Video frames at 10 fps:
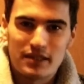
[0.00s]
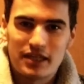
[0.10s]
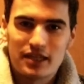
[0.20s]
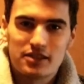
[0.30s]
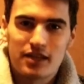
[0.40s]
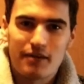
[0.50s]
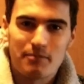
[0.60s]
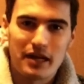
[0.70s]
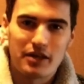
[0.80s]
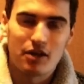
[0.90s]
my dad
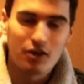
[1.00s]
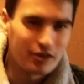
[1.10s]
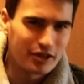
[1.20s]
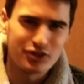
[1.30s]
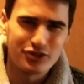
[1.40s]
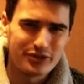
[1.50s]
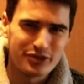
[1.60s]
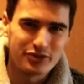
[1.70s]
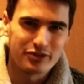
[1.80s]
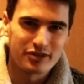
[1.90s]
started making all of these
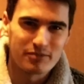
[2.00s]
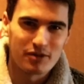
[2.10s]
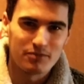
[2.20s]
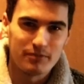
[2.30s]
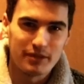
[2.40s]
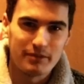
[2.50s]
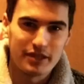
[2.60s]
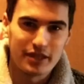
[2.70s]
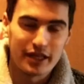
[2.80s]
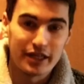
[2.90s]
uni jokes about me
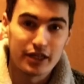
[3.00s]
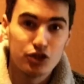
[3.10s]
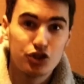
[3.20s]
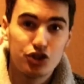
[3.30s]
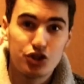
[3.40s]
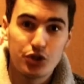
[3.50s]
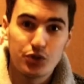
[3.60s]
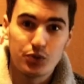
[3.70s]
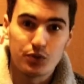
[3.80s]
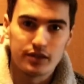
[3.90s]
being a
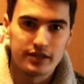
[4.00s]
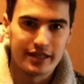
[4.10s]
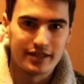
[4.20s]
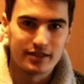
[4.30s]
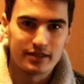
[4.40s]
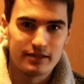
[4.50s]
stew-dent.